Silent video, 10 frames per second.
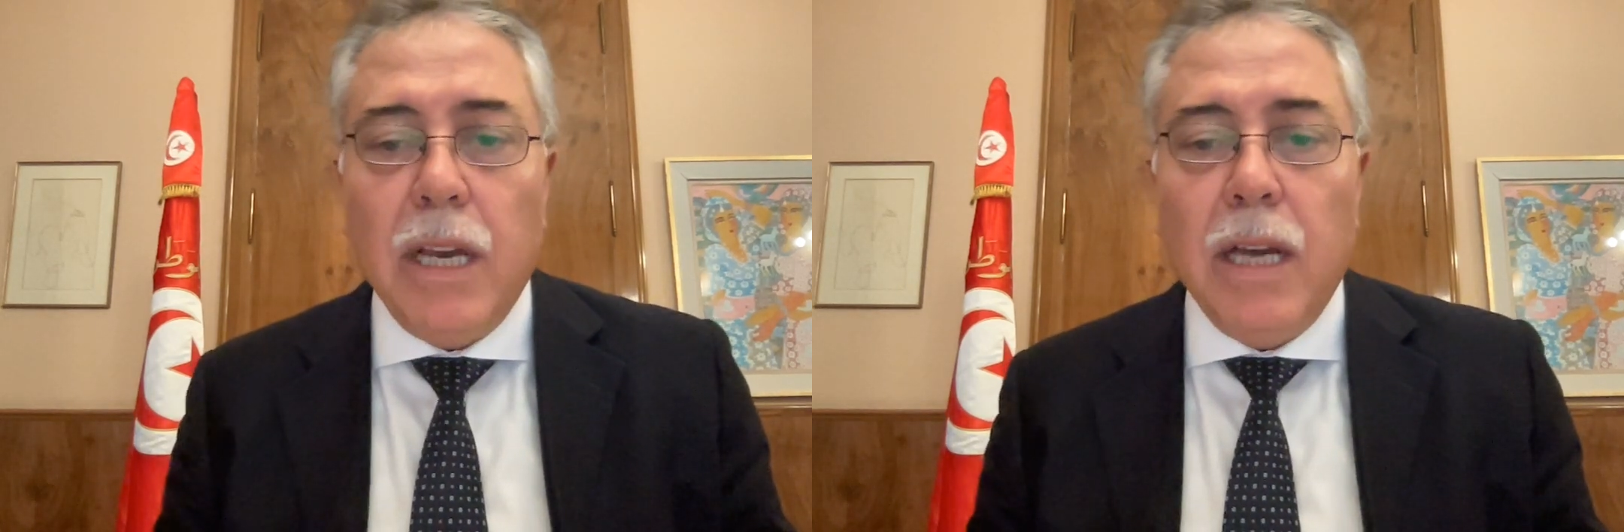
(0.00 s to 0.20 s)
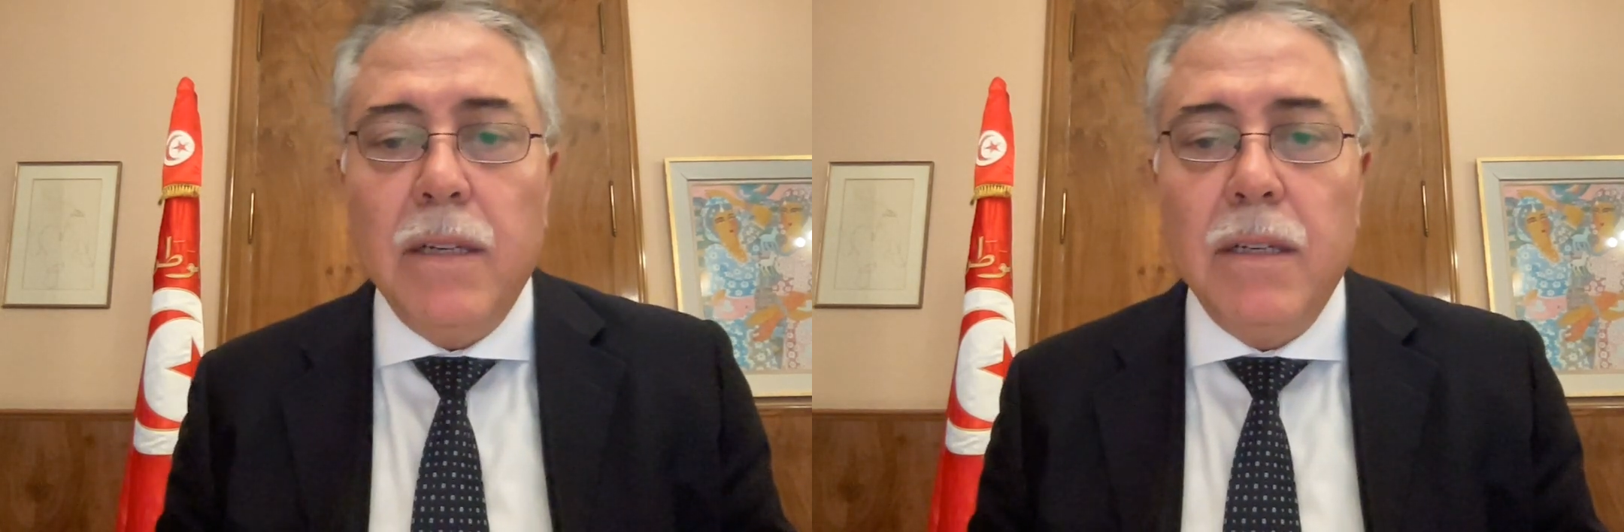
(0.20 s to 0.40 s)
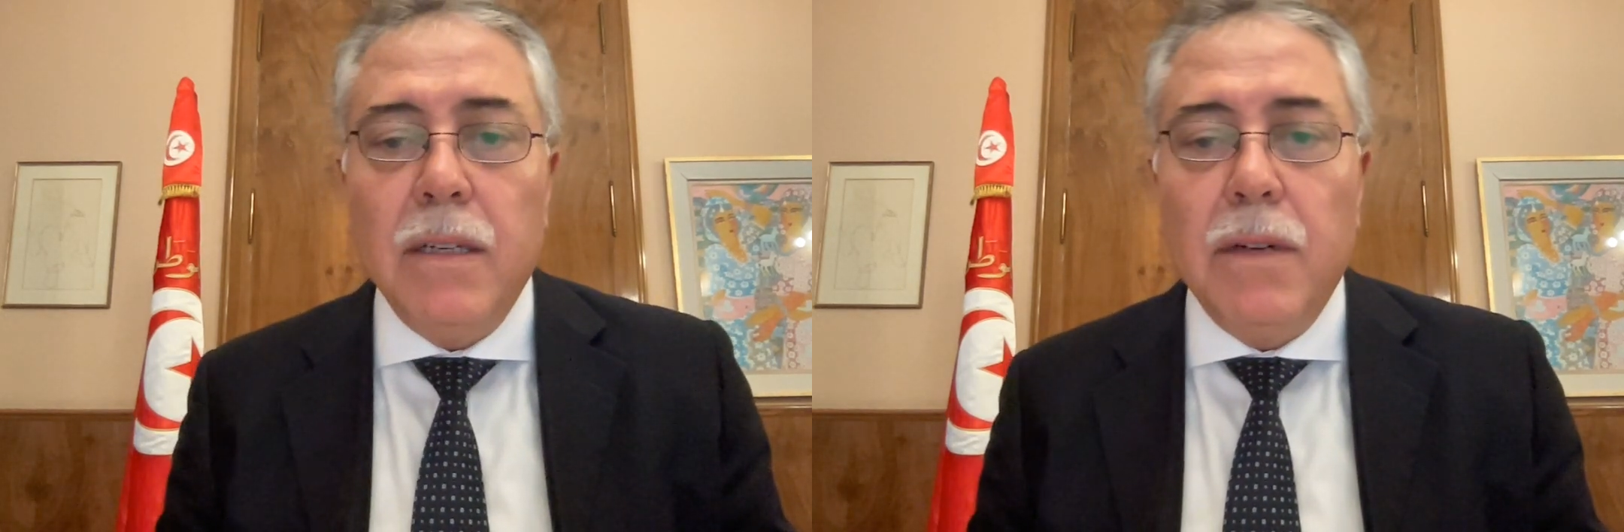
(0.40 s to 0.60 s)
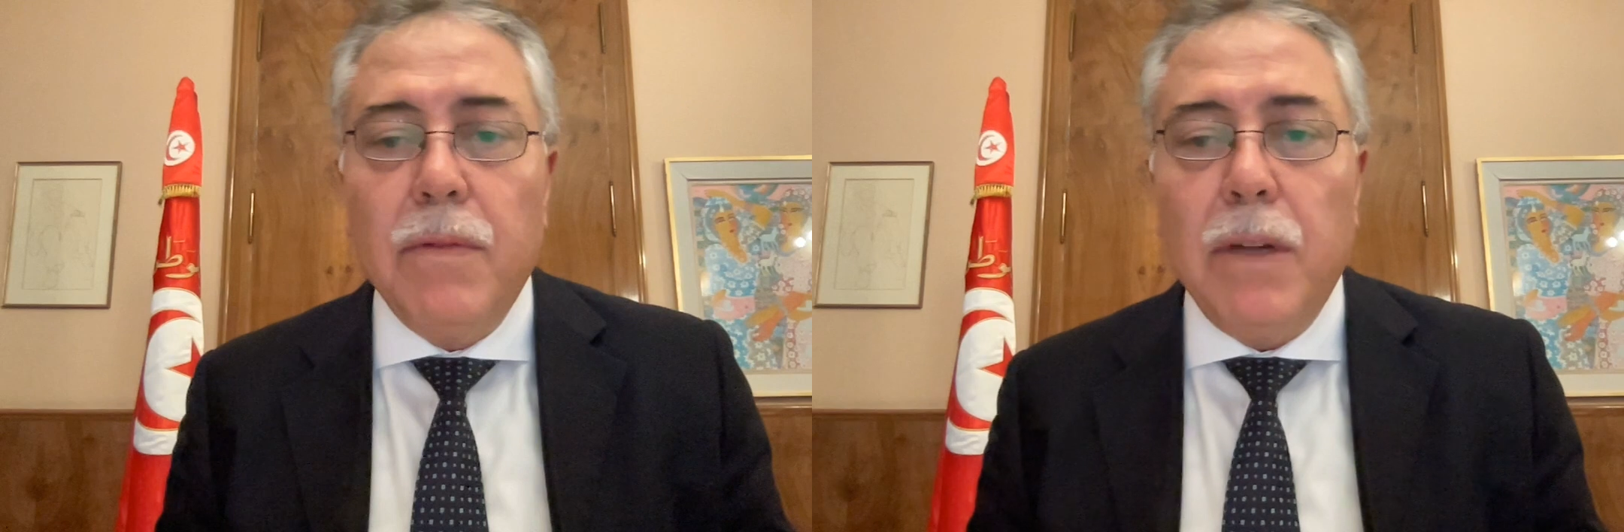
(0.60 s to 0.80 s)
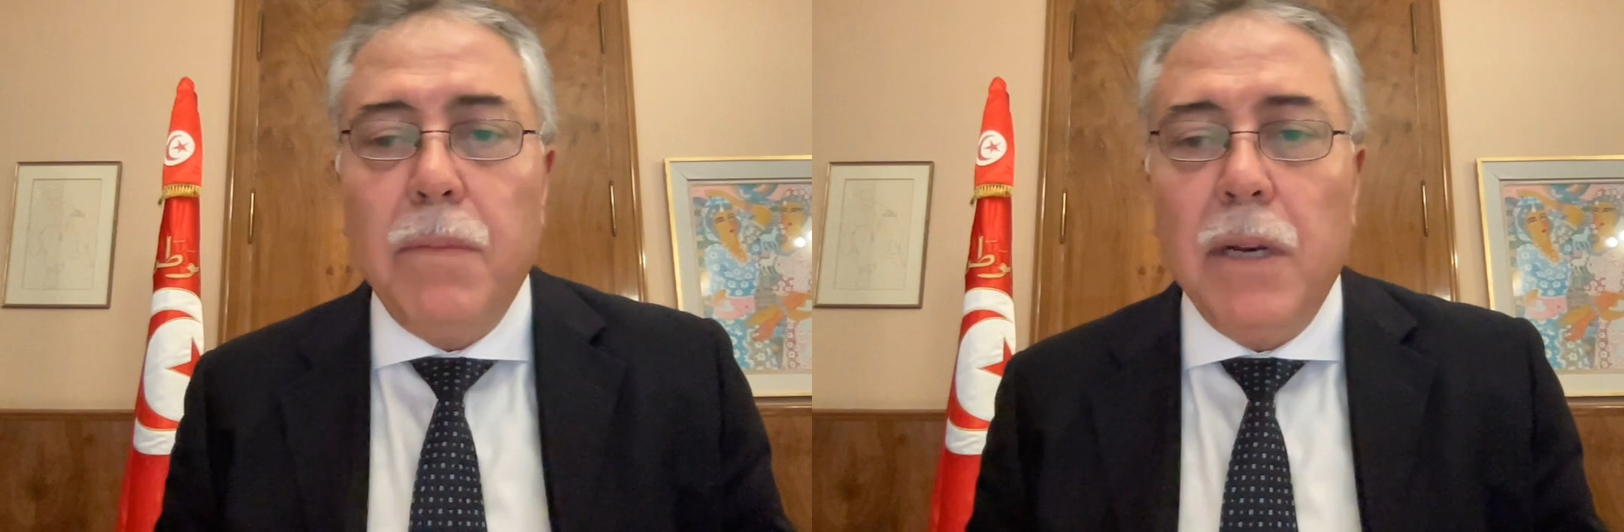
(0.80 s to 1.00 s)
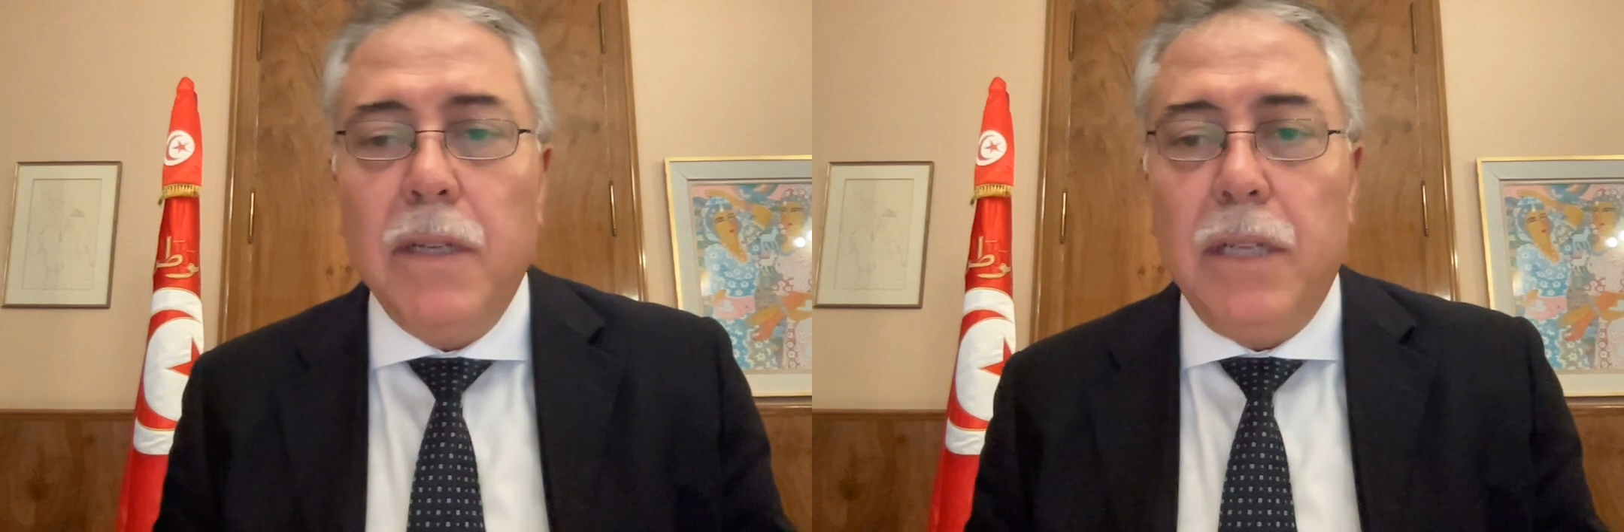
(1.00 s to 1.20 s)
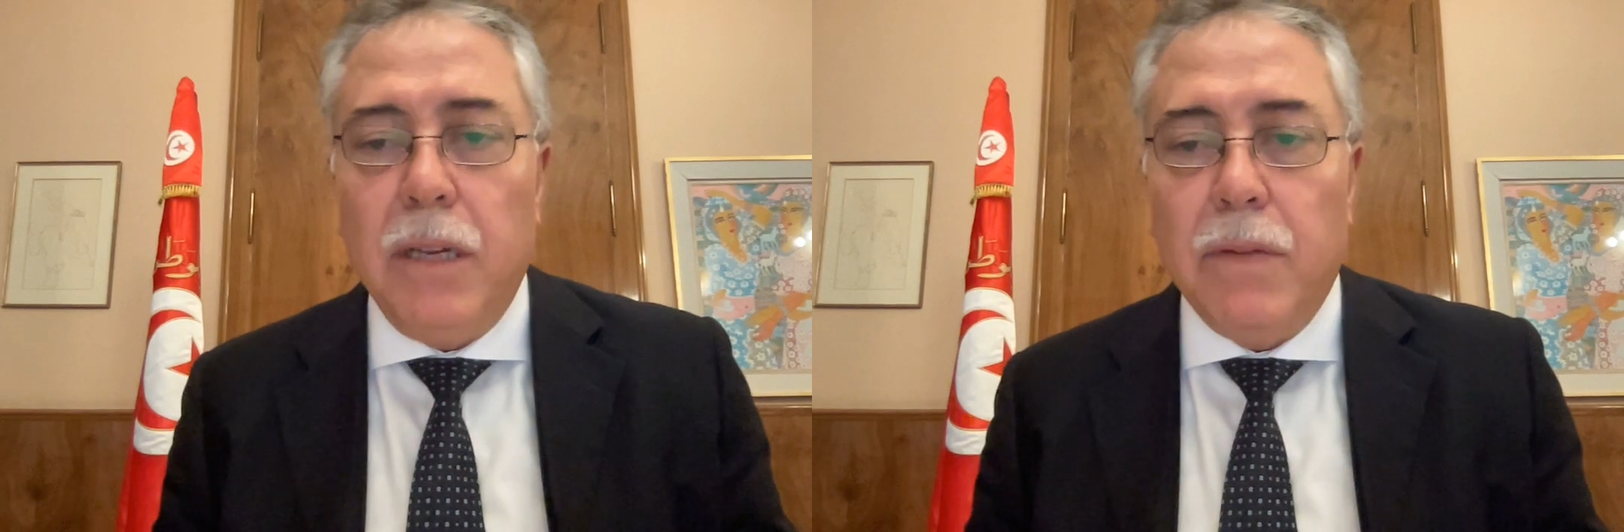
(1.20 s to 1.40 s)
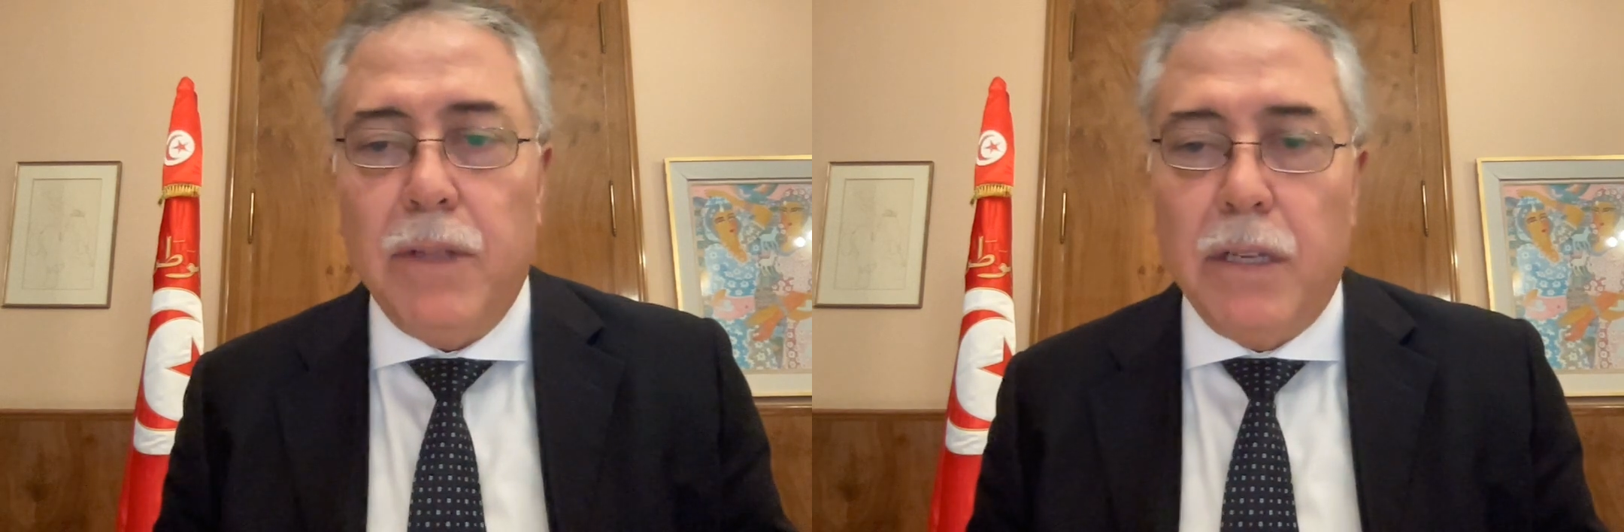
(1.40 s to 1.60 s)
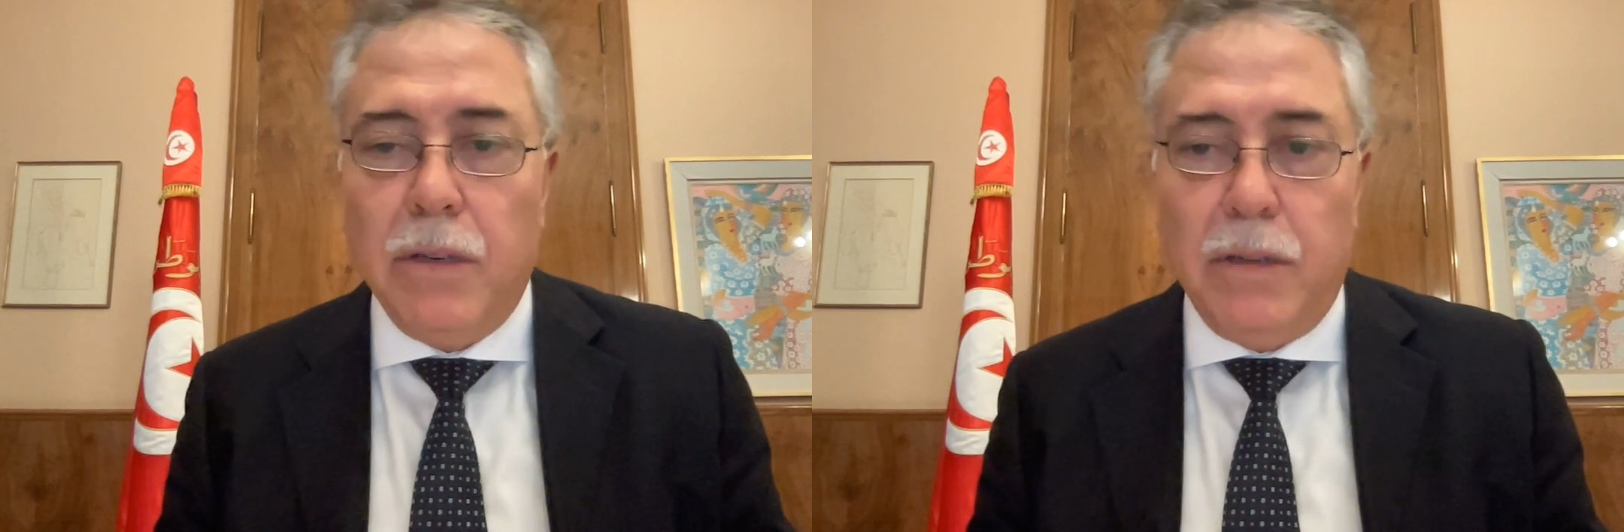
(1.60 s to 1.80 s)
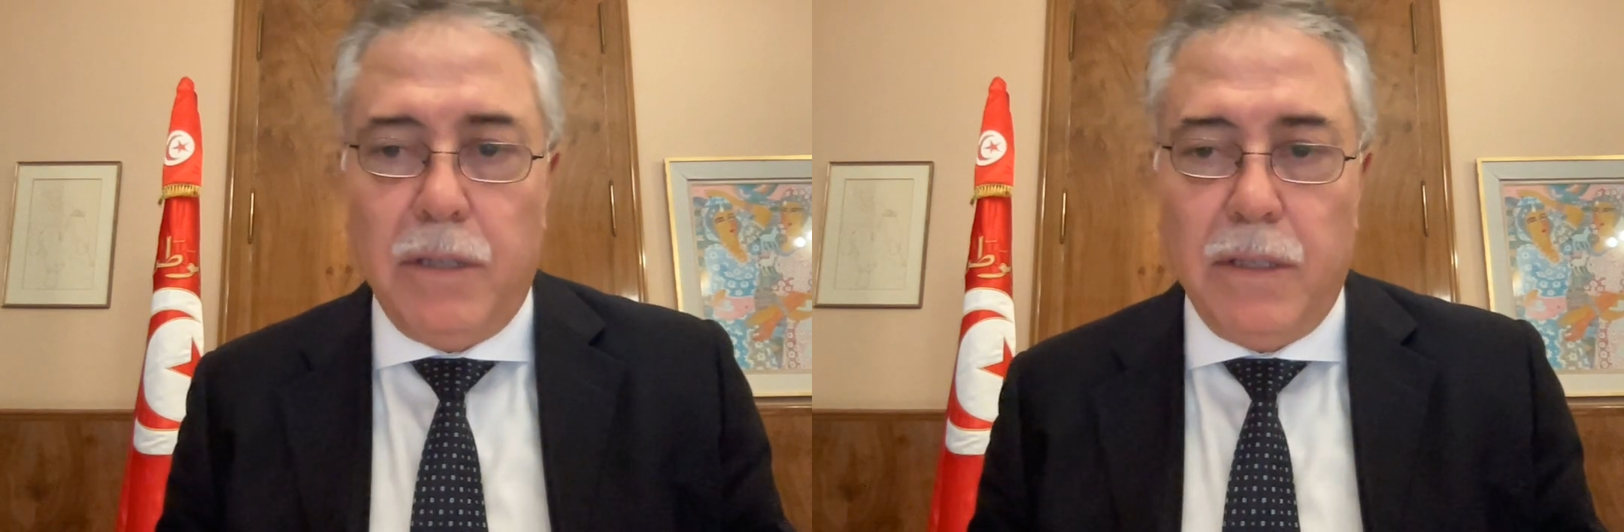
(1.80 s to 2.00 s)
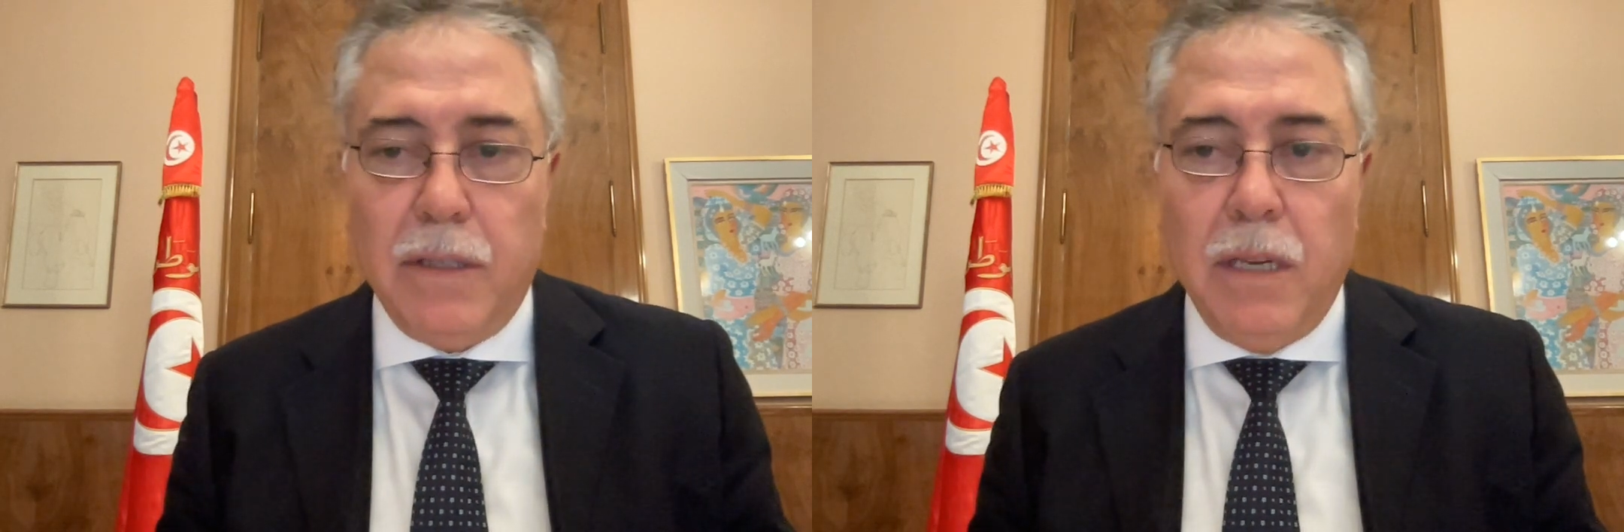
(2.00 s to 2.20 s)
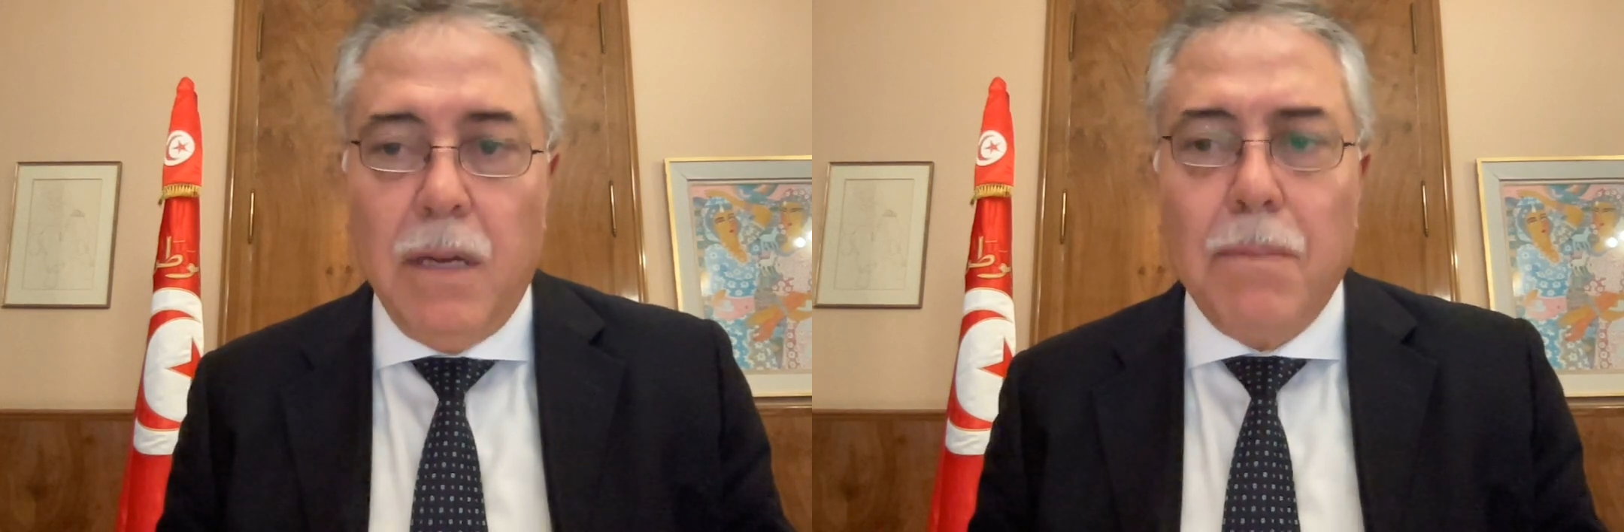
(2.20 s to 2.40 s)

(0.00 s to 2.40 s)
unavailability of technologies,